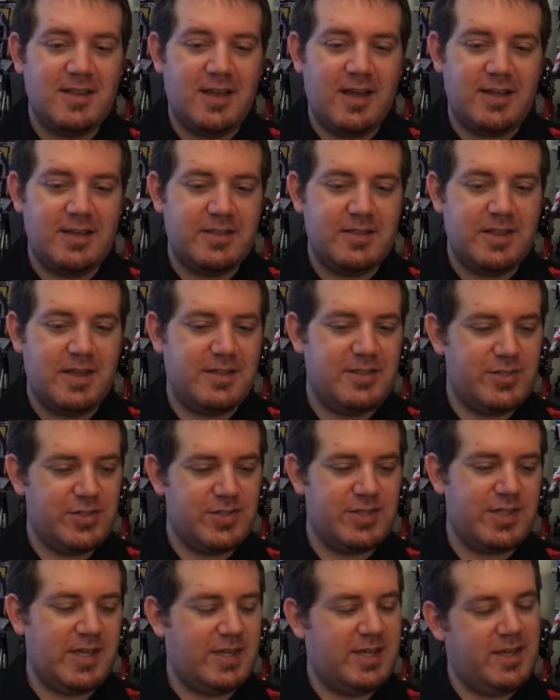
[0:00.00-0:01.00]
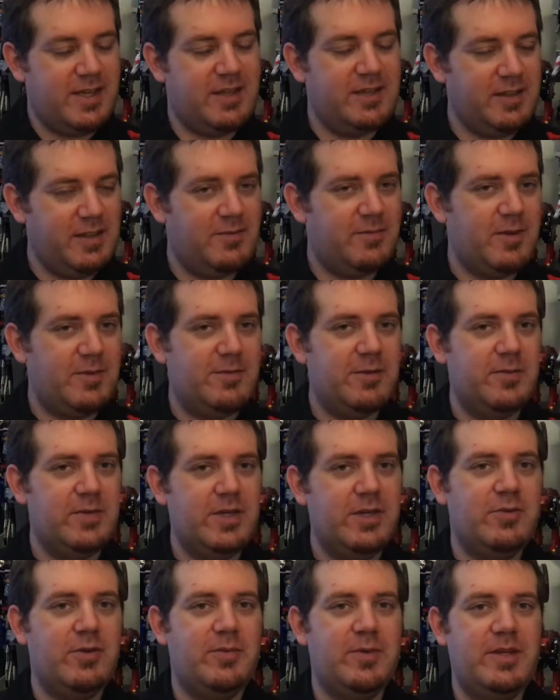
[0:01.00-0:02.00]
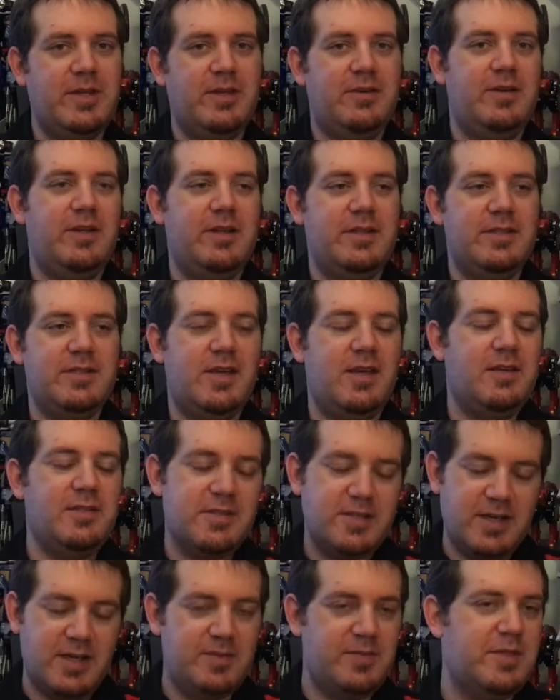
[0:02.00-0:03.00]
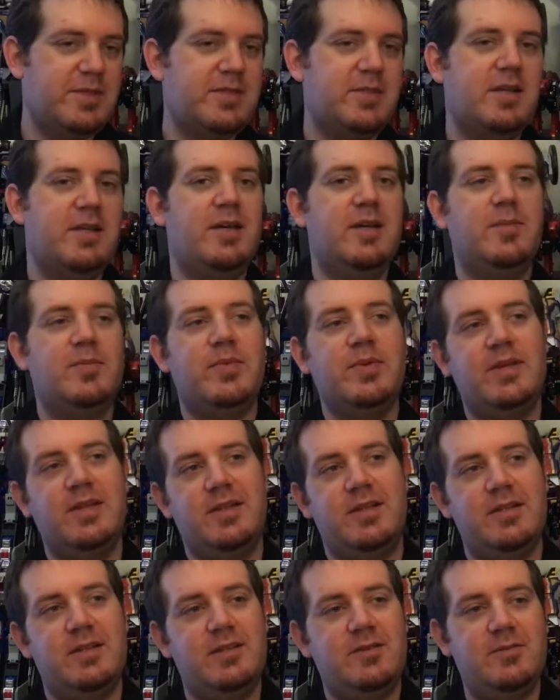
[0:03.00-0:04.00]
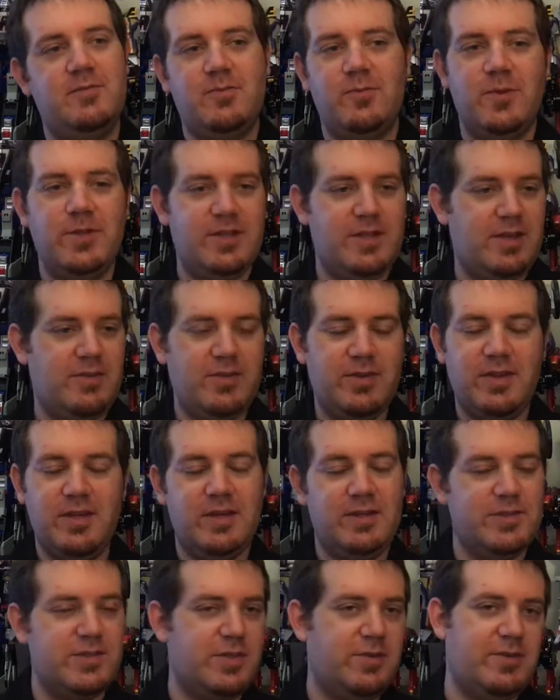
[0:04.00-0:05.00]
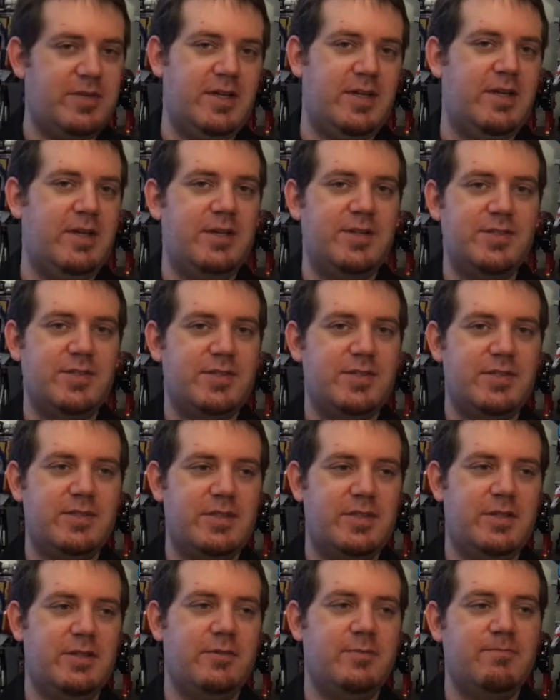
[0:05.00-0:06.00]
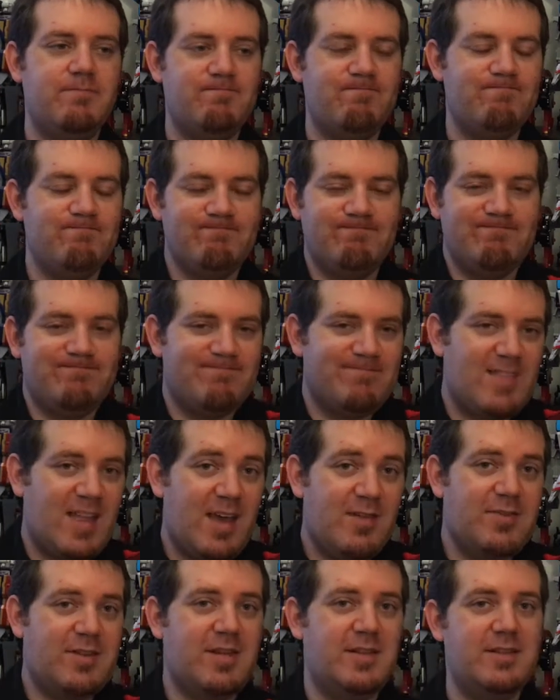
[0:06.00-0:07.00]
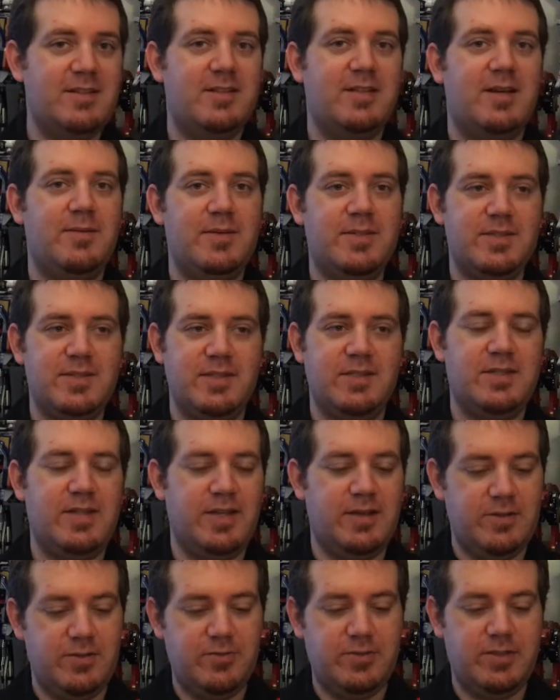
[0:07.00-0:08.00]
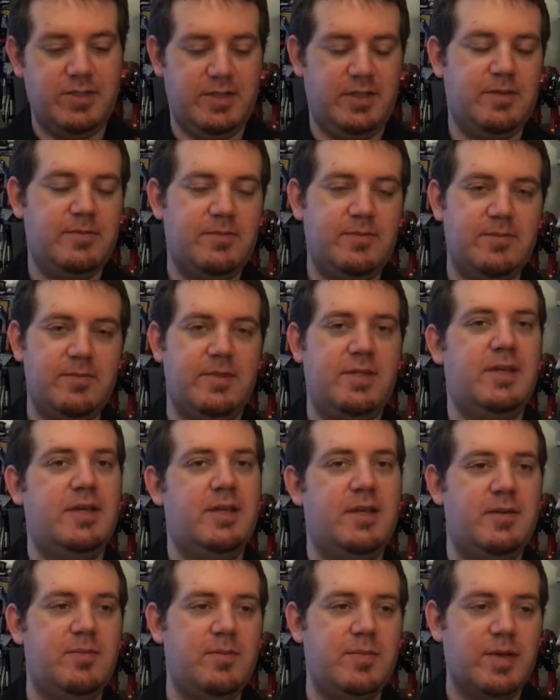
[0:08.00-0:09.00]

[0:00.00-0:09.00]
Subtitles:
I can't leave my filming equipment out, and it takes time to set up, and with everything else going on, I just, haven't had the time to sit down and really dig in.